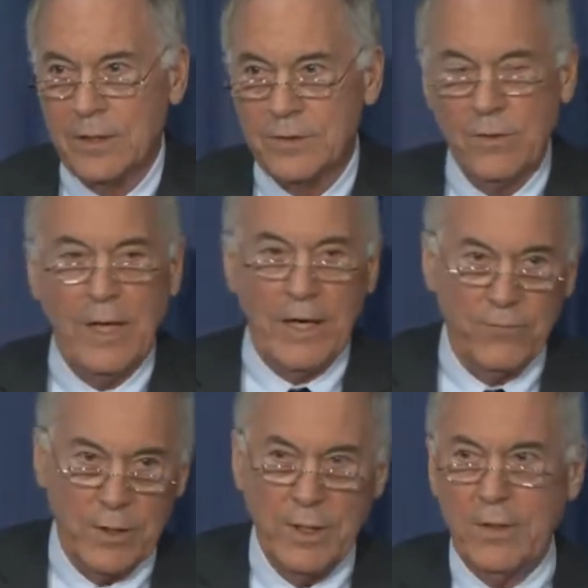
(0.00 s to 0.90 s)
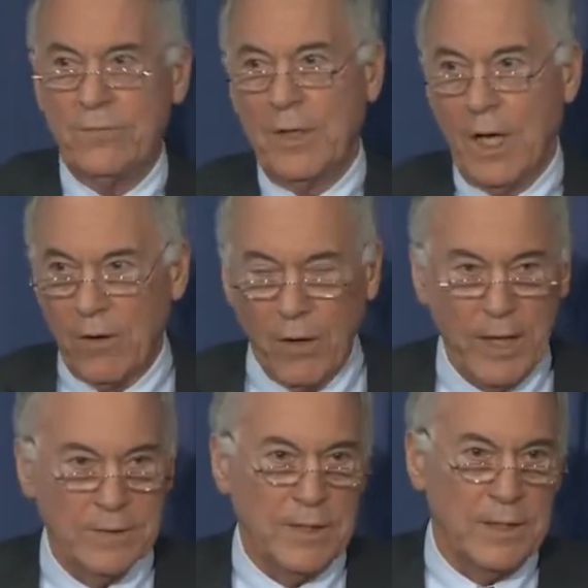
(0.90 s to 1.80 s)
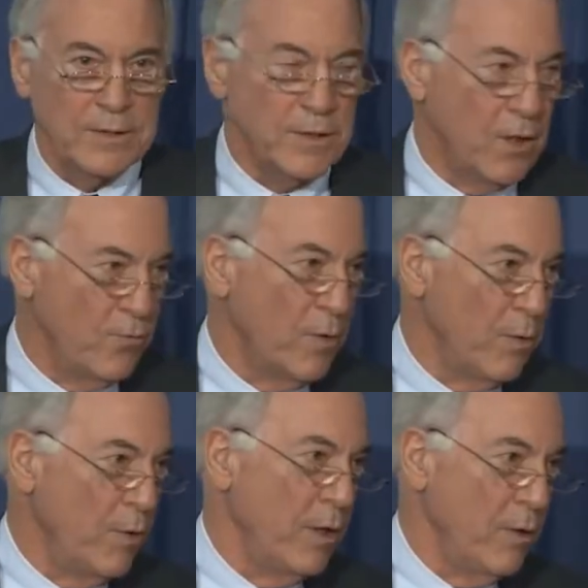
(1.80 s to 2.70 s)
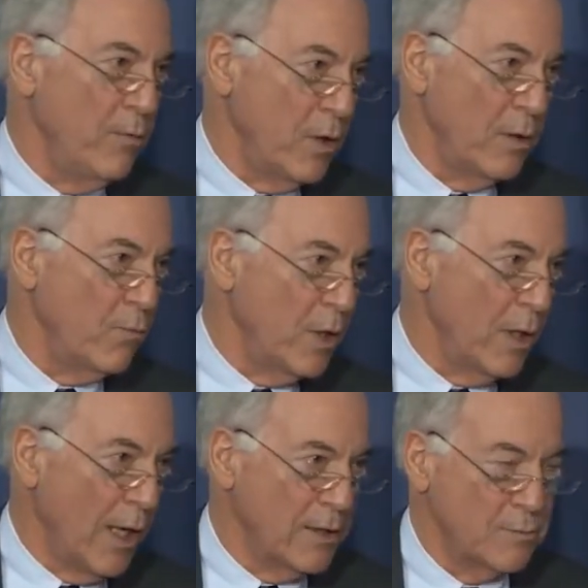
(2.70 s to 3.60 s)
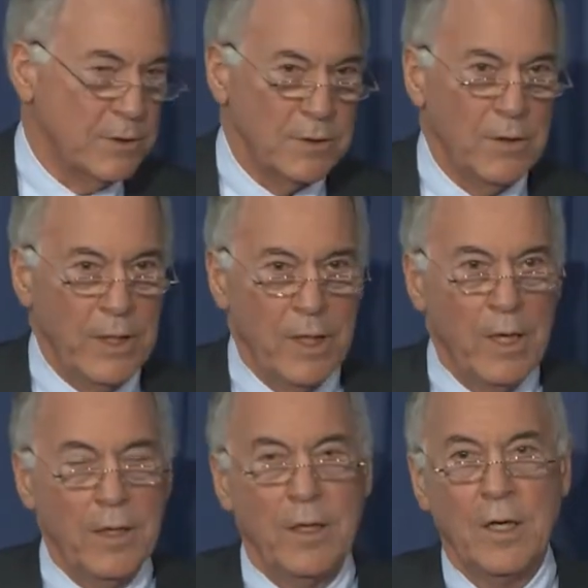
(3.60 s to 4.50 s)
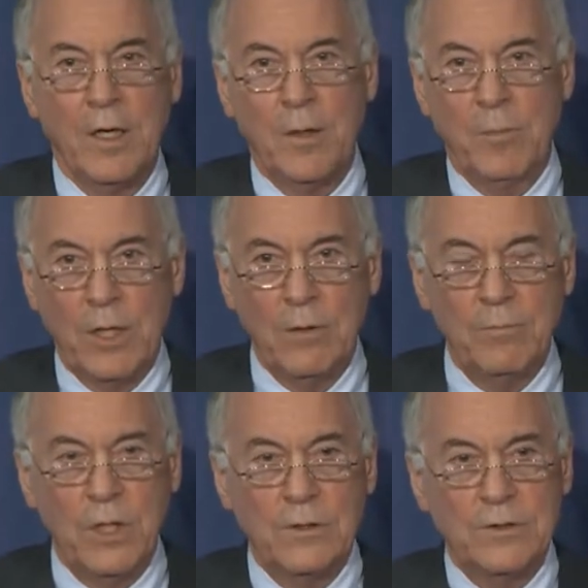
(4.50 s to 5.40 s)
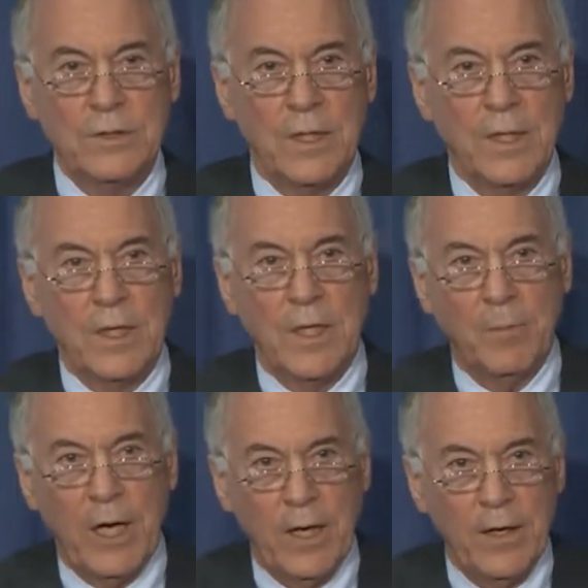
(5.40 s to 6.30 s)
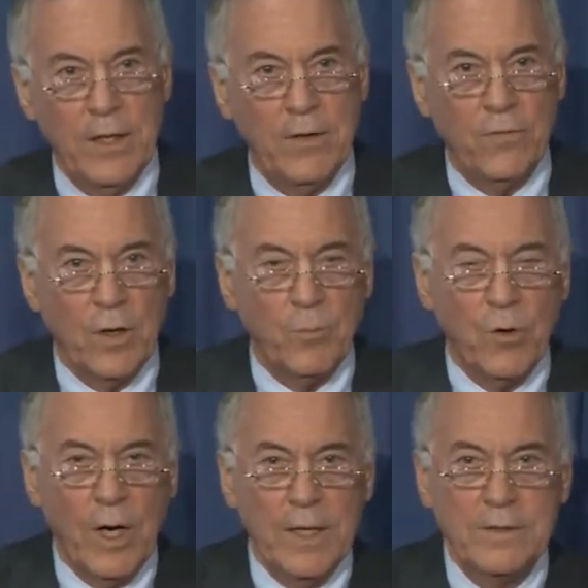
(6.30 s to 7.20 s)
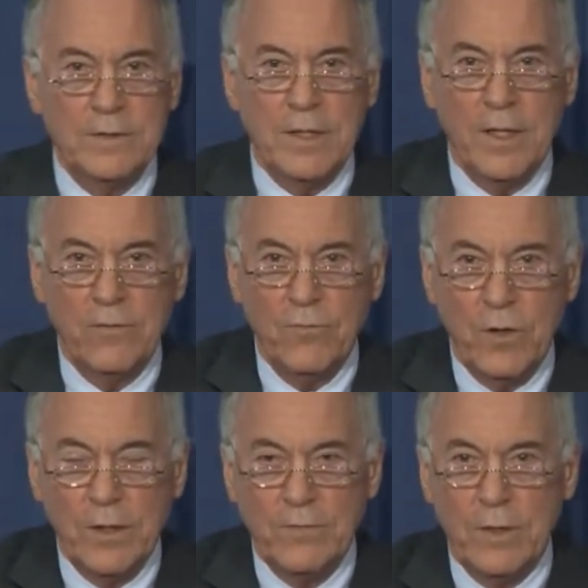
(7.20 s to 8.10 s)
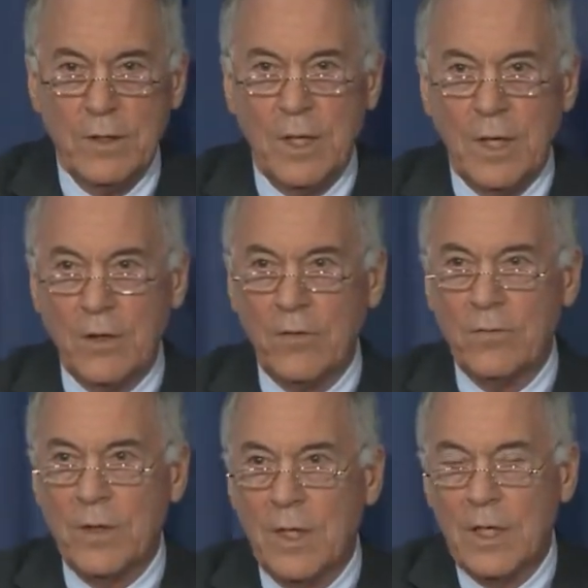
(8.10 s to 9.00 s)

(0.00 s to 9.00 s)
So Africa is dollarizing itself. We, we don't even realize what's going on. Mo most commodities are priced and invoiced in dollars.